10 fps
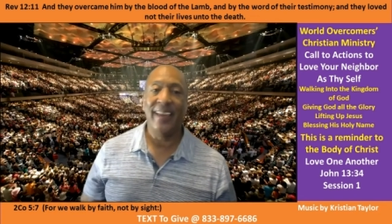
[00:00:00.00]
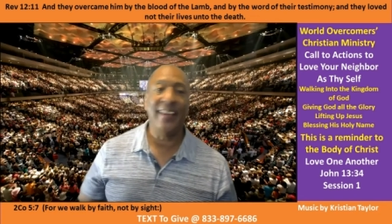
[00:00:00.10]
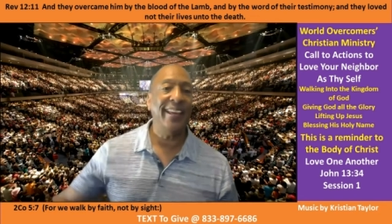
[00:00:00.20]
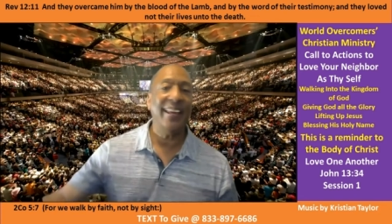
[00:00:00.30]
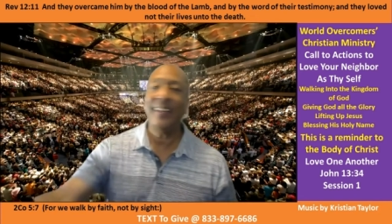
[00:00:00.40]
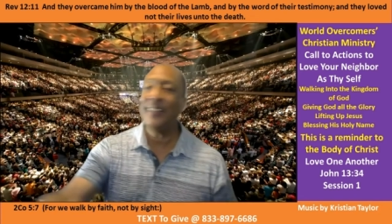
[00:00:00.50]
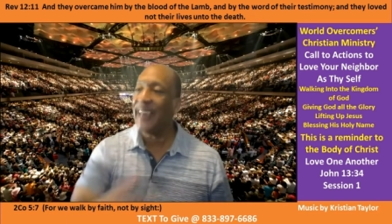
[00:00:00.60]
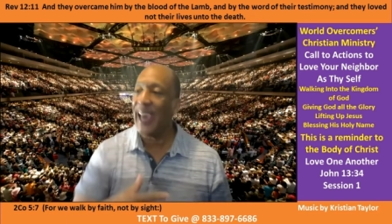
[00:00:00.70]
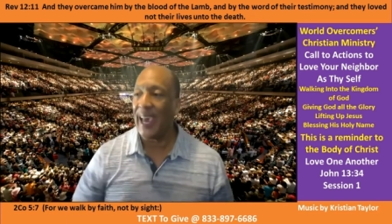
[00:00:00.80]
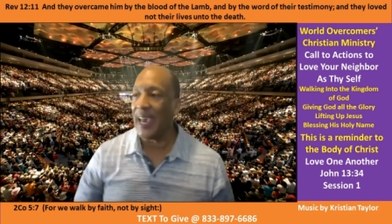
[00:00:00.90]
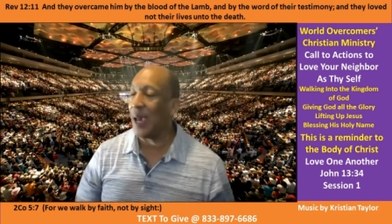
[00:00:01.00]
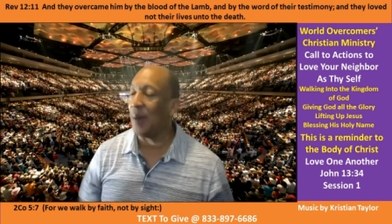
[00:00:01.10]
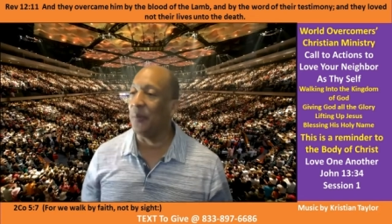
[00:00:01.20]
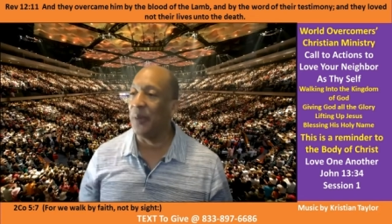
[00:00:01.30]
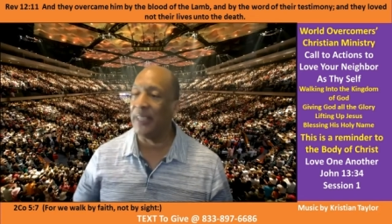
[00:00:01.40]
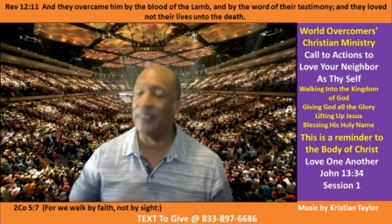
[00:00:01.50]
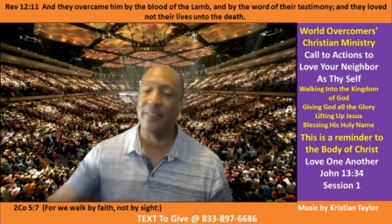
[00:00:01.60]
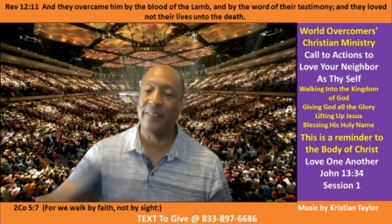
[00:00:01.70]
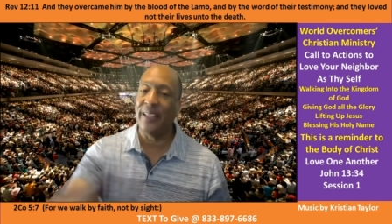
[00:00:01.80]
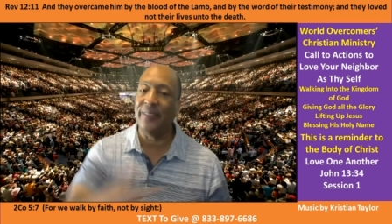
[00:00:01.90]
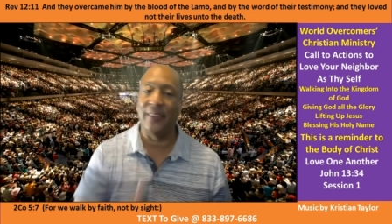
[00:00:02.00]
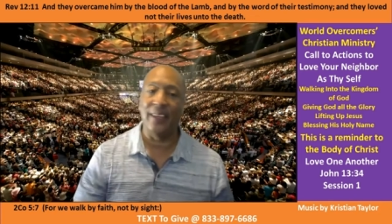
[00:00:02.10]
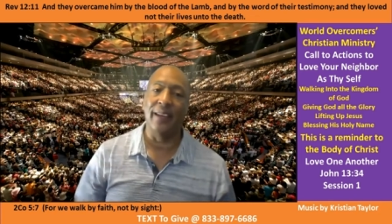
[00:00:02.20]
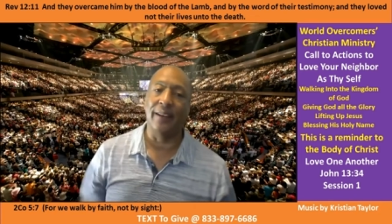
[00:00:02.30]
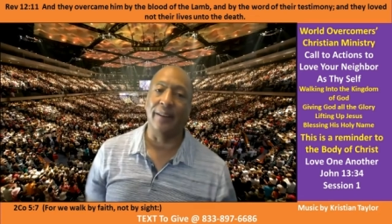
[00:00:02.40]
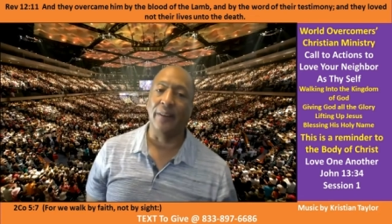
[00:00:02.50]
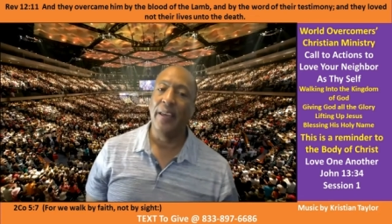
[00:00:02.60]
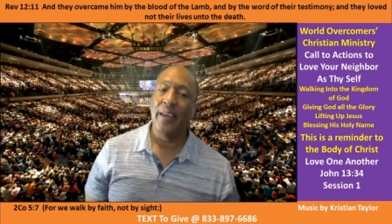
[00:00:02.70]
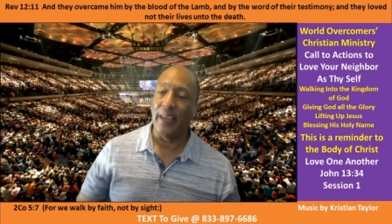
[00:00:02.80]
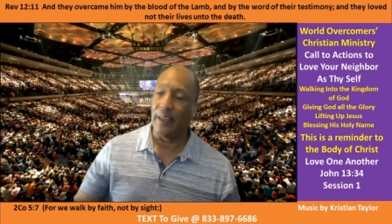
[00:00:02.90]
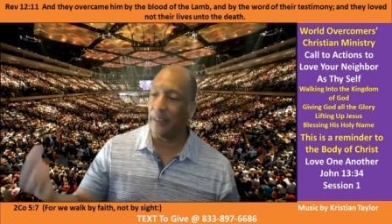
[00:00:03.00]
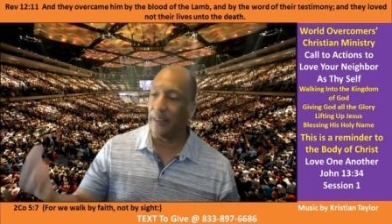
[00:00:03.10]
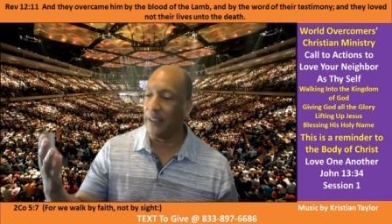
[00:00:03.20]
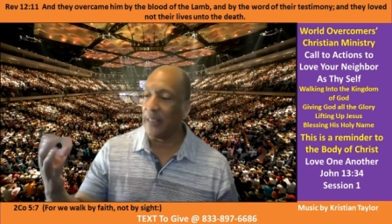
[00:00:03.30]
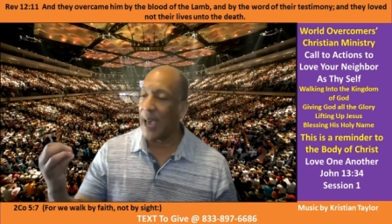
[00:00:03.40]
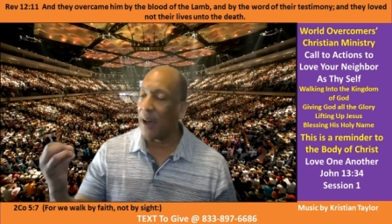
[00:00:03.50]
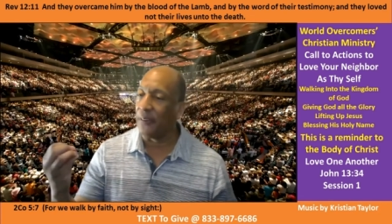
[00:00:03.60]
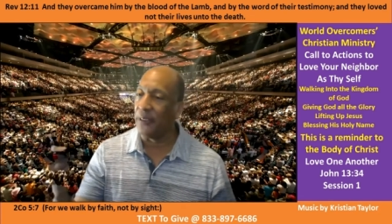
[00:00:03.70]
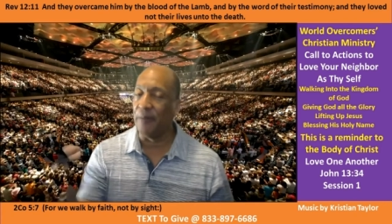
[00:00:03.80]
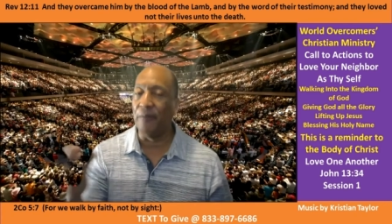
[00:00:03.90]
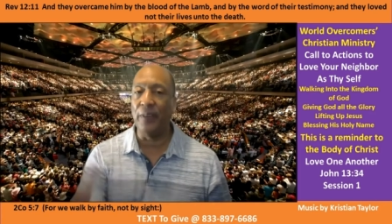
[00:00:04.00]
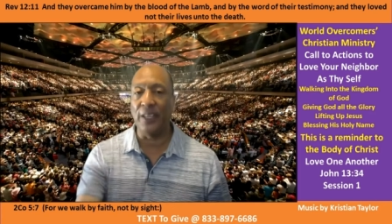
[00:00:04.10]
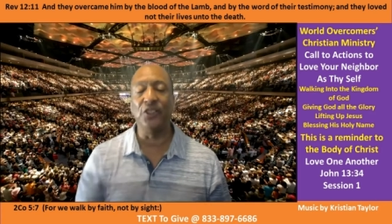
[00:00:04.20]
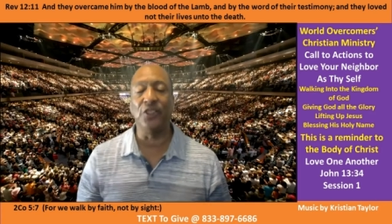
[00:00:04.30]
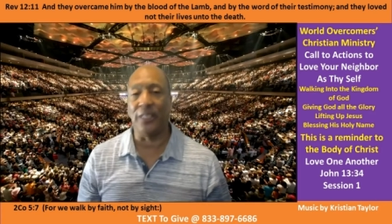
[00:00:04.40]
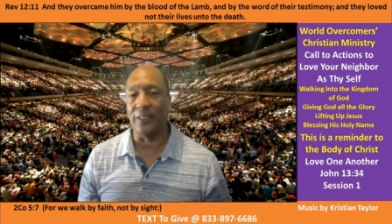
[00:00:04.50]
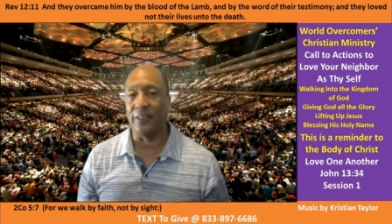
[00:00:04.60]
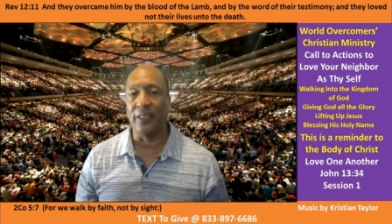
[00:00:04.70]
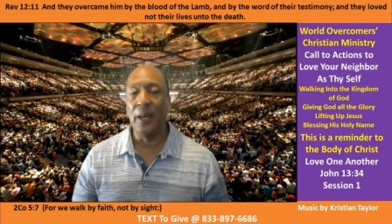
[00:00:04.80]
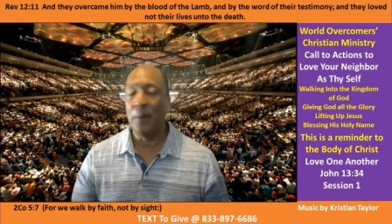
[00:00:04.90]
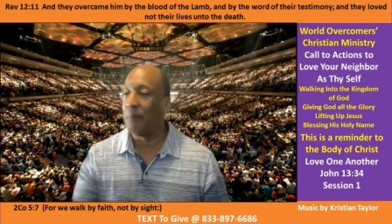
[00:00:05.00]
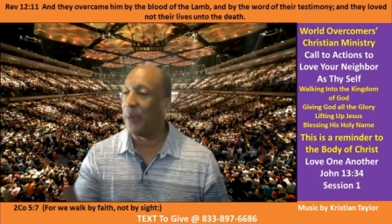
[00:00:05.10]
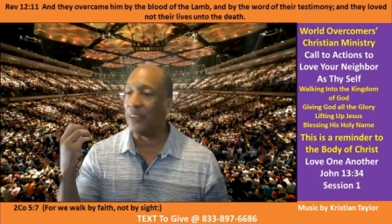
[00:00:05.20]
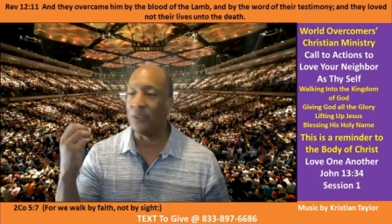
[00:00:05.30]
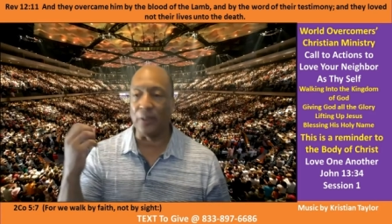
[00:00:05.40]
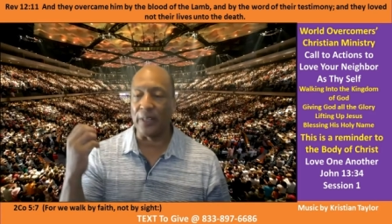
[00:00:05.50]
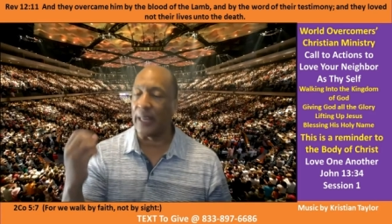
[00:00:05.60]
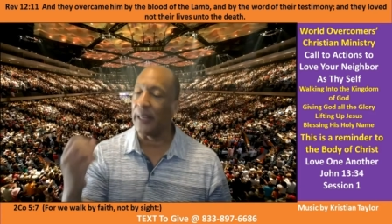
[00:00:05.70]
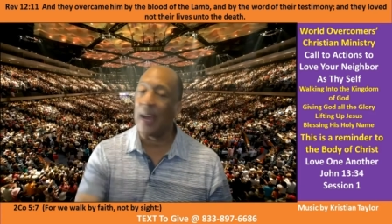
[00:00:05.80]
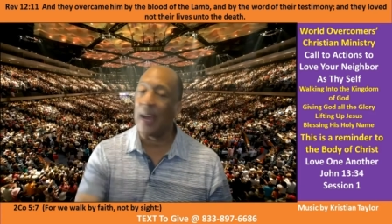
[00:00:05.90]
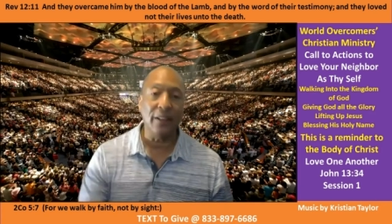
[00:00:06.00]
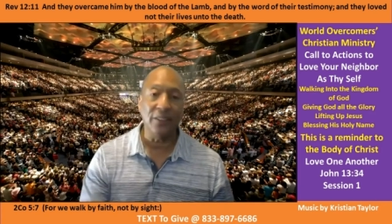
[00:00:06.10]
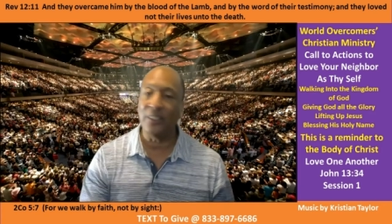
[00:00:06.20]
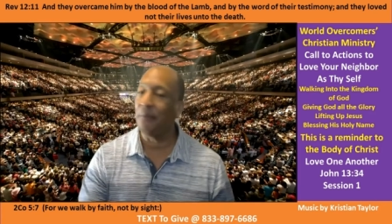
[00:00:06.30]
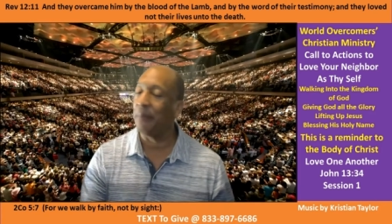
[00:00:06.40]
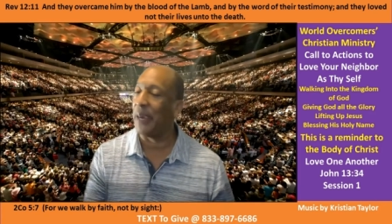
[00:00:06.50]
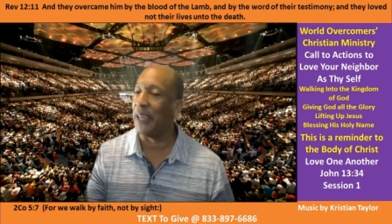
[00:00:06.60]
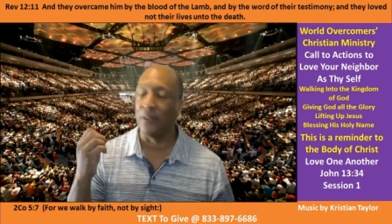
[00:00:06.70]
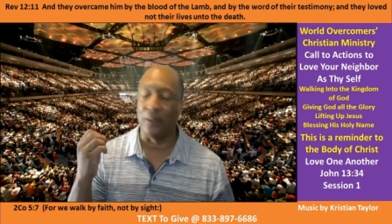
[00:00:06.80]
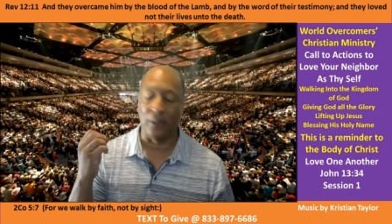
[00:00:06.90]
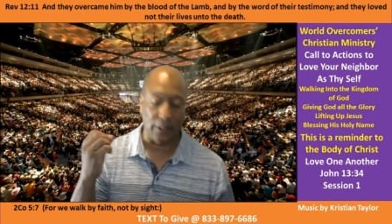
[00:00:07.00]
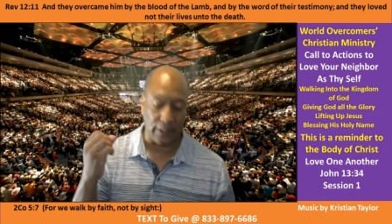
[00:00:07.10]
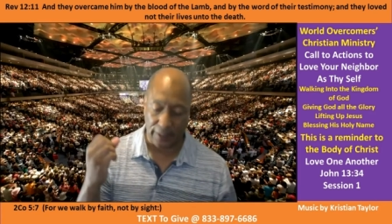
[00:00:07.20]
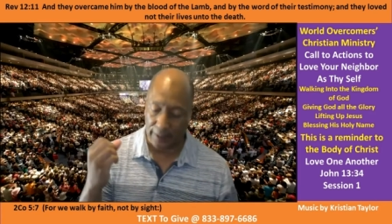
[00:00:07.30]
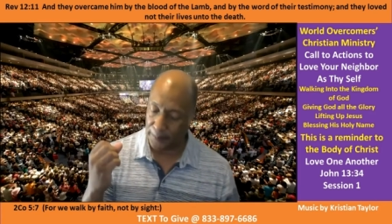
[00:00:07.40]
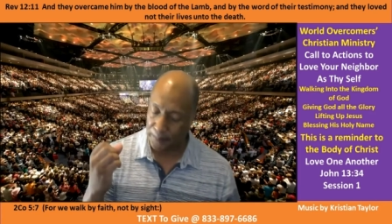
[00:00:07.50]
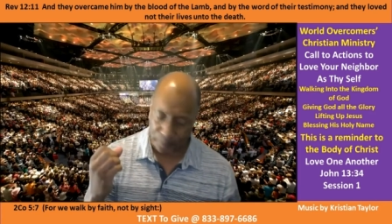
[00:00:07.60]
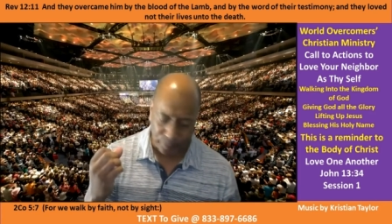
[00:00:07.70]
And anytime we sit there and, and allow divisions based on ideology, based on uh,